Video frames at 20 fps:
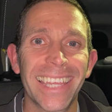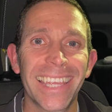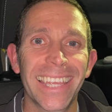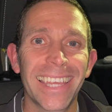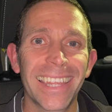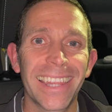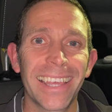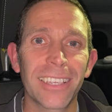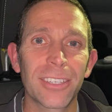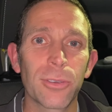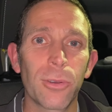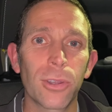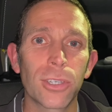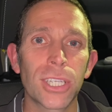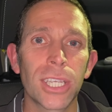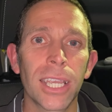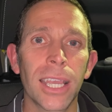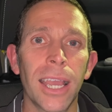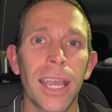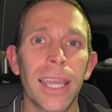Thanks for watching,
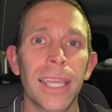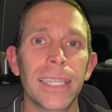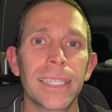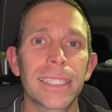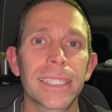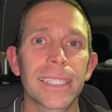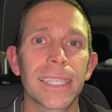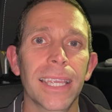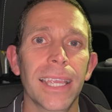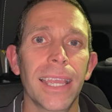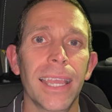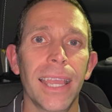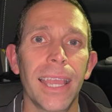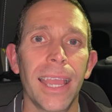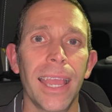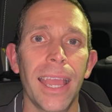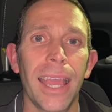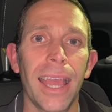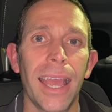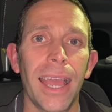guys.
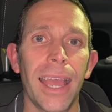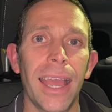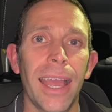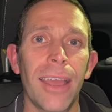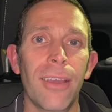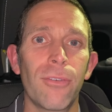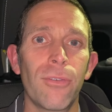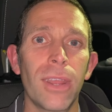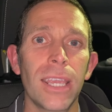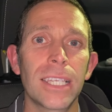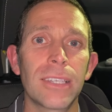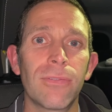Race